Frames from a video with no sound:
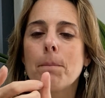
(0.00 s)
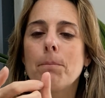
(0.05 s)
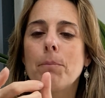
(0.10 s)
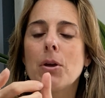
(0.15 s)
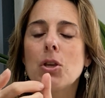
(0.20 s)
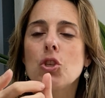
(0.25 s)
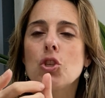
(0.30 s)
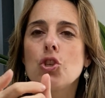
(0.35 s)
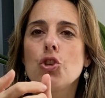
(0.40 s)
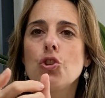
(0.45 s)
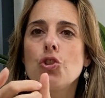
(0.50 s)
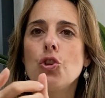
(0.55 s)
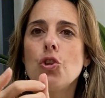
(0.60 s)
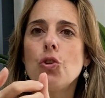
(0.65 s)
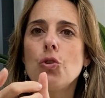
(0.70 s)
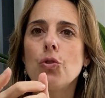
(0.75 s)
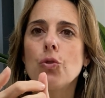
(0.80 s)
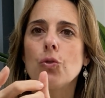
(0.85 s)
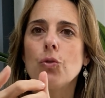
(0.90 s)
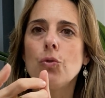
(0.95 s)
But
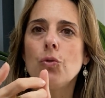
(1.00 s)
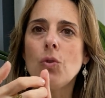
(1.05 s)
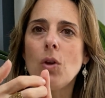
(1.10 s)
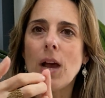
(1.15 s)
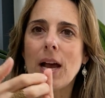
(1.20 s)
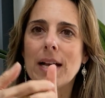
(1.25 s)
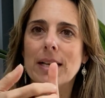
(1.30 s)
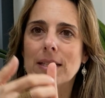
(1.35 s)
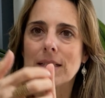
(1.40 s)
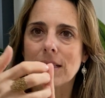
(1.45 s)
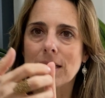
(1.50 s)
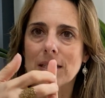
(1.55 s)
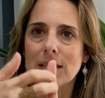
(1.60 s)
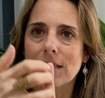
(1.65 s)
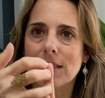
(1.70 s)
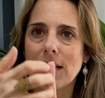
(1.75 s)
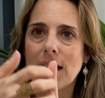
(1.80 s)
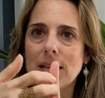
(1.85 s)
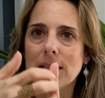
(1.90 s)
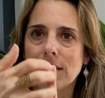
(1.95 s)
you, as the
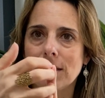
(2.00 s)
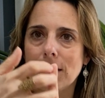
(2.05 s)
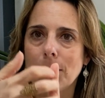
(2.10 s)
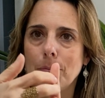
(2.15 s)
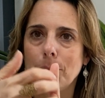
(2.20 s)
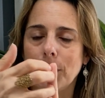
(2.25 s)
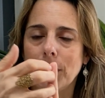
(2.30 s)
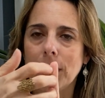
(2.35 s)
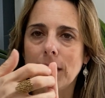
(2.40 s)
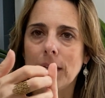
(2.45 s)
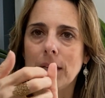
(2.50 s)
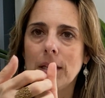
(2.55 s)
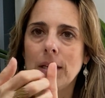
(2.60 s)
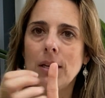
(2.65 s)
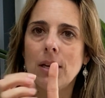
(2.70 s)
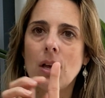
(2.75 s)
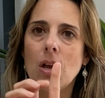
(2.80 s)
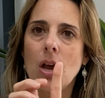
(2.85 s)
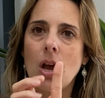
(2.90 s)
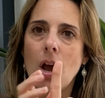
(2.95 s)
center
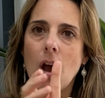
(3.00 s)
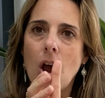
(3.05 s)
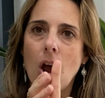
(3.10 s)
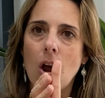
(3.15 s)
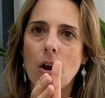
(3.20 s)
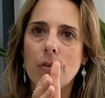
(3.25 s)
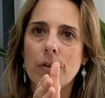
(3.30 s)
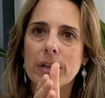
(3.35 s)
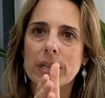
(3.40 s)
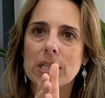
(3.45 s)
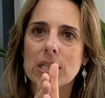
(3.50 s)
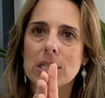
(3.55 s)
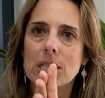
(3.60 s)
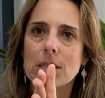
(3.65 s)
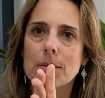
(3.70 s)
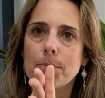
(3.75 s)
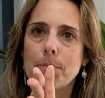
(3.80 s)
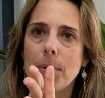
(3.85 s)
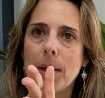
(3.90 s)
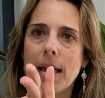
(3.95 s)
being, are
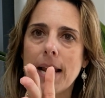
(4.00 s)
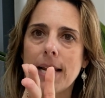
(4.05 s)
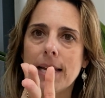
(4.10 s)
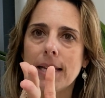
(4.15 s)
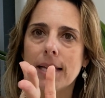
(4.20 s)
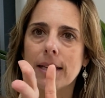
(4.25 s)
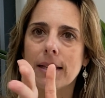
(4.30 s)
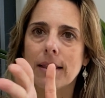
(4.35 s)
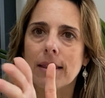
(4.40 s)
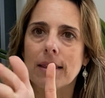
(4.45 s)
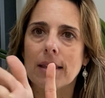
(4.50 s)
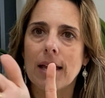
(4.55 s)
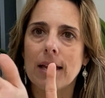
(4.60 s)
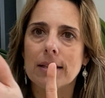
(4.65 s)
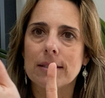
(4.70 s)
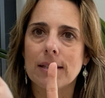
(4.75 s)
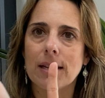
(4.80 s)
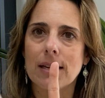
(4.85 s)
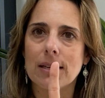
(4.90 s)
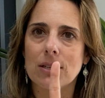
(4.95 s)
expelling
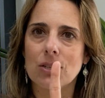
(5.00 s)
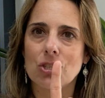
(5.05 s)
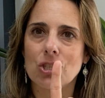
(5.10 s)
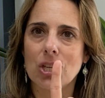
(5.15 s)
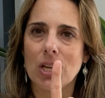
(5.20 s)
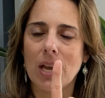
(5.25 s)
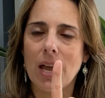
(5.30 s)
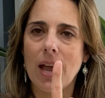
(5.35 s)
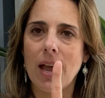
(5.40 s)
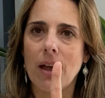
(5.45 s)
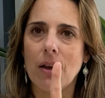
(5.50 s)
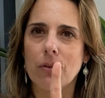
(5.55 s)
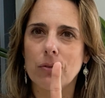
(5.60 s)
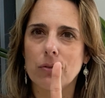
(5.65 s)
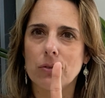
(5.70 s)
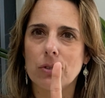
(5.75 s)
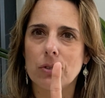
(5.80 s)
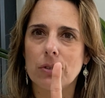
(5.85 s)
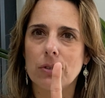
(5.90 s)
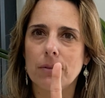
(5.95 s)
that energy out.
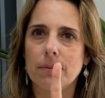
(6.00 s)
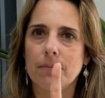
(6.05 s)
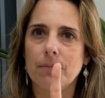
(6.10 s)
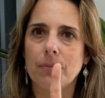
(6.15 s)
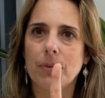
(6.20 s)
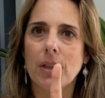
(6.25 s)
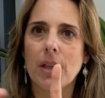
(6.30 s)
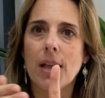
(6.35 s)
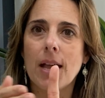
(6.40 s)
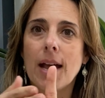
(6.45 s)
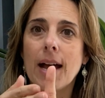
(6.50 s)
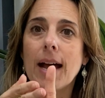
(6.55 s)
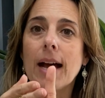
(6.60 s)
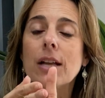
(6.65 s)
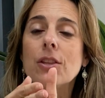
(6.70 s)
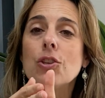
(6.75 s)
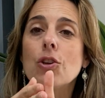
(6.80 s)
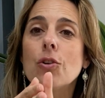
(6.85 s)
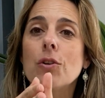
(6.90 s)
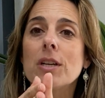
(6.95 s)

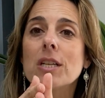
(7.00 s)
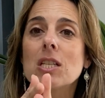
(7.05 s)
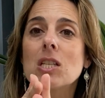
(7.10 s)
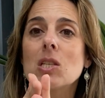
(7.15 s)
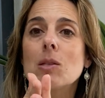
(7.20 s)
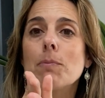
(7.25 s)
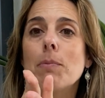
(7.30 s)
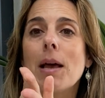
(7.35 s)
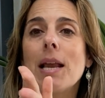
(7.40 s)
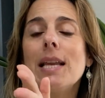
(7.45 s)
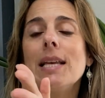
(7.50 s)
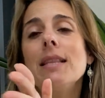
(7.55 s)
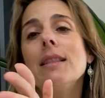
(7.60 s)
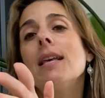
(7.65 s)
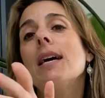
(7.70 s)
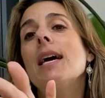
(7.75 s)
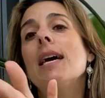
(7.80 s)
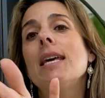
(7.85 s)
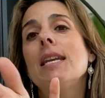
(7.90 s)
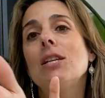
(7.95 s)
And you're expelling
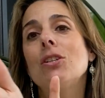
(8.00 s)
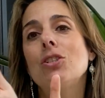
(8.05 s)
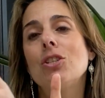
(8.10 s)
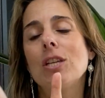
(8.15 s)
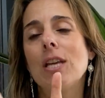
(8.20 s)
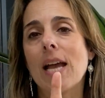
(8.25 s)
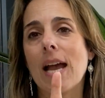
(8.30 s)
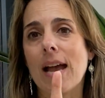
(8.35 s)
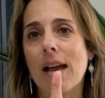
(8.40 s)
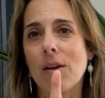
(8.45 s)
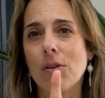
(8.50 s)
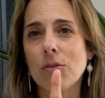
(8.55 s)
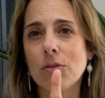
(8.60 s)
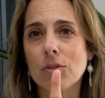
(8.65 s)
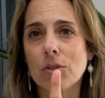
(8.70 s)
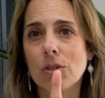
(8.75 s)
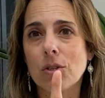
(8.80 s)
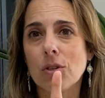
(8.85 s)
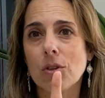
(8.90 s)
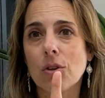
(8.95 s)
that energy
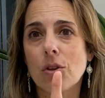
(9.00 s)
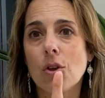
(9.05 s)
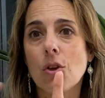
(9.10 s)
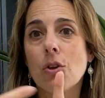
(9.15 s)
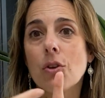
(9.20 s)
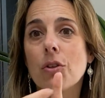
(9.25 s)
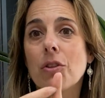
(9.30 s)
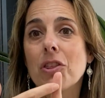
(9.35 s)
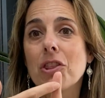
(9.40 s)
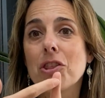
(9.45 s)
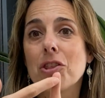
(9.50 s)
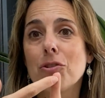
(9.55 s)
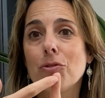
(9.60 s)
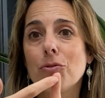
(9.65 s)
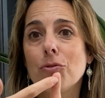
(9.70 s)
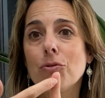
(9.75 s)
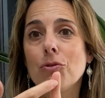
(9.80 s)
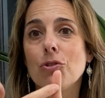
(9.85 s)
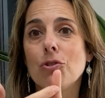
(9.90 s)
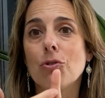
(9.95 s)
out
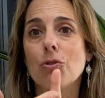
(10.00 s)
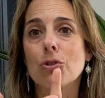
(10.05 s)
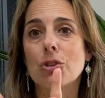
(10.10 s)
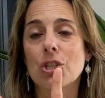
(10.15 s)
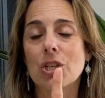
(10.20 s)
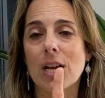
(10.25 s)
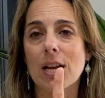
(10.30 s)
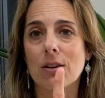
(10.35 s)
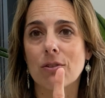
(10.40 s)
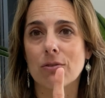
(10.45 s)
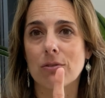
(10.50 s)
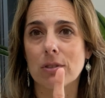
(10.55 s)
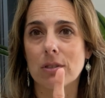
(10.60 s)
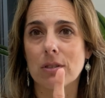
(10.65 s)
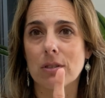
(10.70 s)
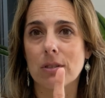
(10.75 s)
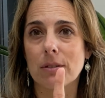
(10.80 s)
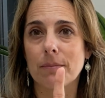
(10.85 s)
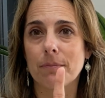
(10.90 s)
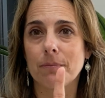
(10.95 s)
through your
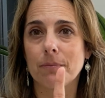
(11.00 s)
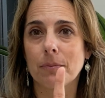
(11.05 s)
chakras.